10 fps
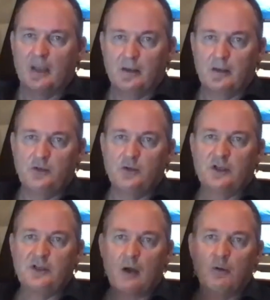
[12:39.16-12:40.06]
You
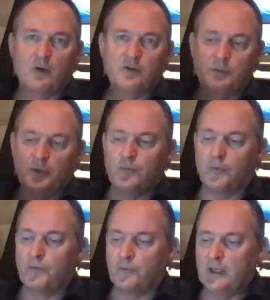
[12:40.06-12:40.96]
can download the book for
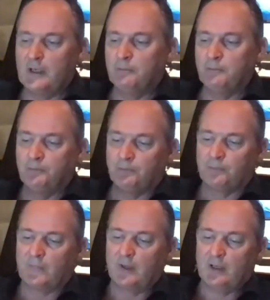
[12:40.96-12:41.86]
free.
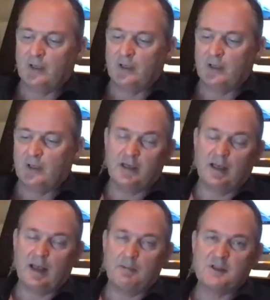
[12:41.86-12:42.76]
You can buy it
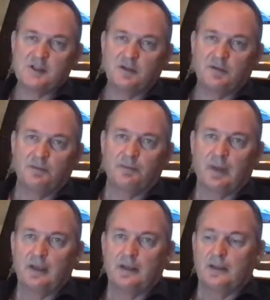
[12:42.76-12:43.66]
at Amazon.
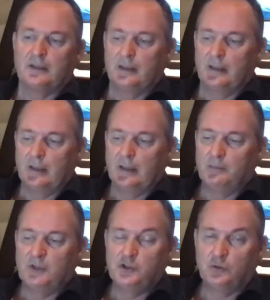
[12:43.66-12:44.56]

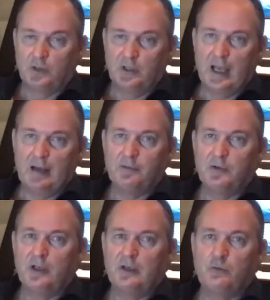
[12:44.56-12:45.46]
Be sure you have
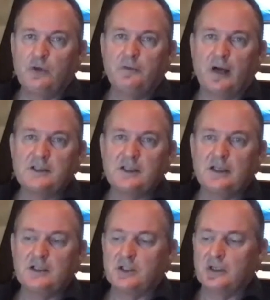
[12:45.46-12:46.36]
the revised
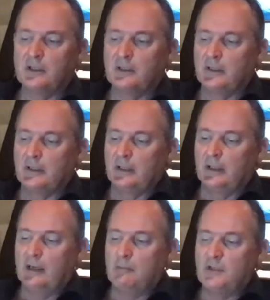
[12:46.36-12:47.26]
edition.
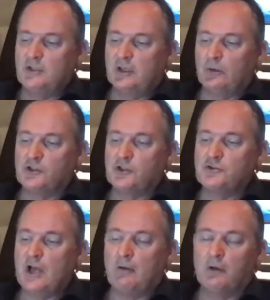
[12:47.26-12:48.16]
But you can also
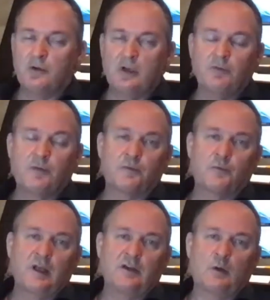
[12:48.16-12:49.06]
download it for
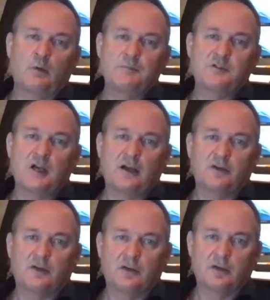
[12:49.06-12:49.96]
free at our website,
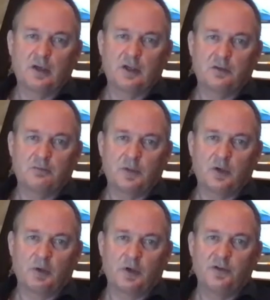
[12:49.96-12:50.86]

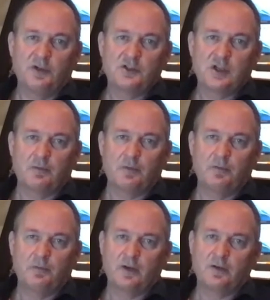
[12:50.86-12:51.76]
Commodity Discovery
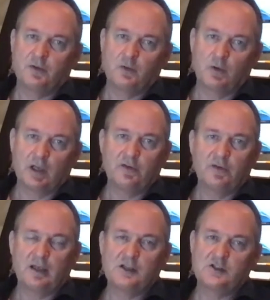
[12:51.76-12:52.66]
Fund. Google it,
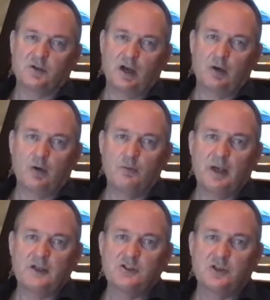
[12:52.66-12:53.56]
and it's on our
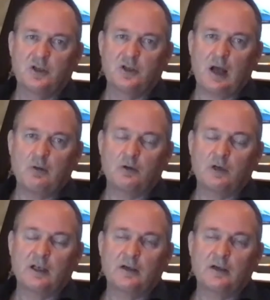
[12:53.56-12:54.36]
homepage, the download link.